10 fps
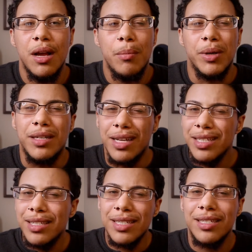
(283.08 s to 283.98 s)
But
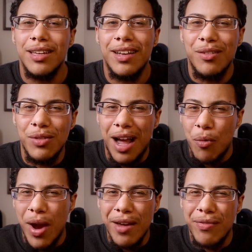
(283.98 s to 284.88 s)
doesn't this
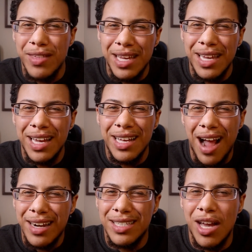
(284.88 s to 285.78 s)
way of thinking
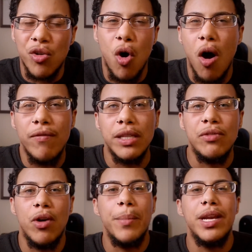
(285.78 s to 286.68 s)
kind of sound awfully
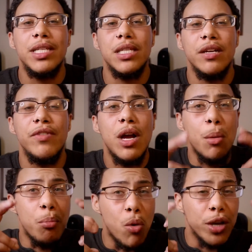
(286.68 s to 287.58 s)
reminiscent of
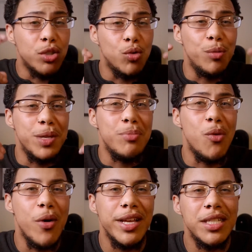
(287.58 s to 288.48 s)
boys will be
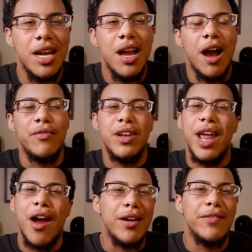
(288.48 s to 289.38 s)
boys, of the
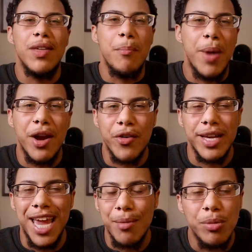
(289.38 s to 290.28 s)
narrative that men are
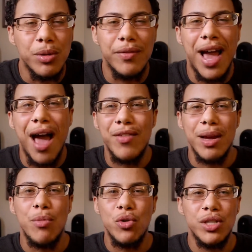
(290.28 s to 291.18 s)
incapable of having
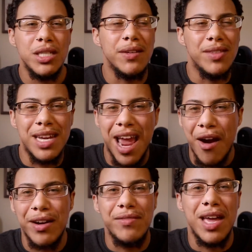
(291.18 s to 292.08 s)
emotions, of the
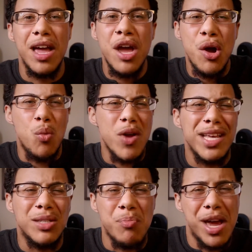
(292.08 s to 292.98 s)
narrative that we
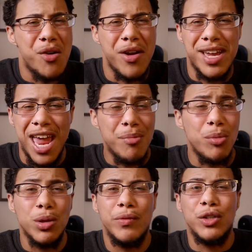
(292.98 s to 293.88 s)
as men are
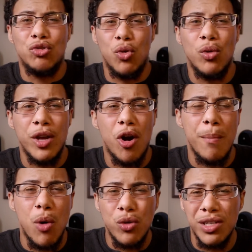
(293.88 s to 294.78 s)
incapable of controlling our
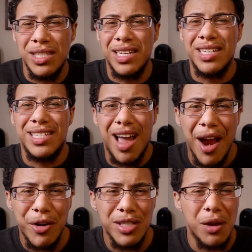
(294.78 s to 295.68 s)
emotions and
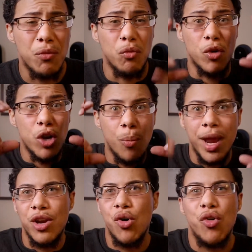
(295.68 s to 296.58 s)
desires, that real
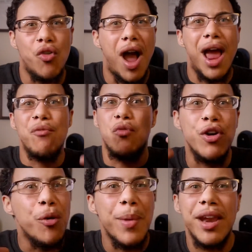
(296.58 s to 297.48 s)
men don't cry,
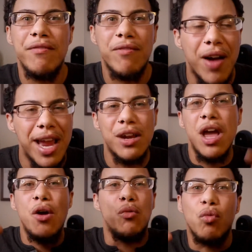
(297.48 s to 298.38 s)
real men fight,
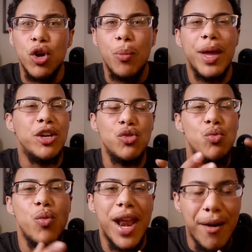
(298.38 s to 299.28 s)
real men do
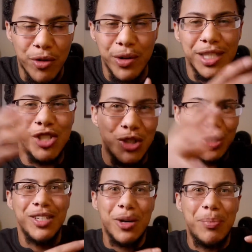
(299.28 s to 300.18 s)
whatever,
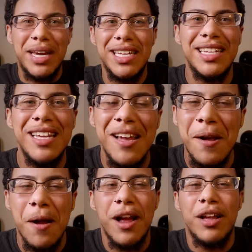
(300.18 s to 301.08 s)
insert your opinion.
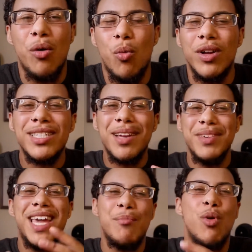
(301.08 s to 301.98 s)
Once I
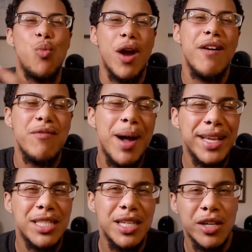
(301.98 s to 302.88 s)
became aware of my
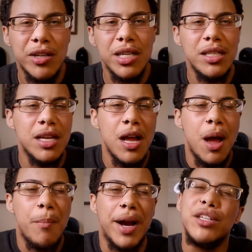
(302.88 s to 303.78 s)
insecurities,
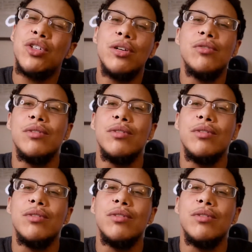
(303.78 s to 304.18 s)
my eternal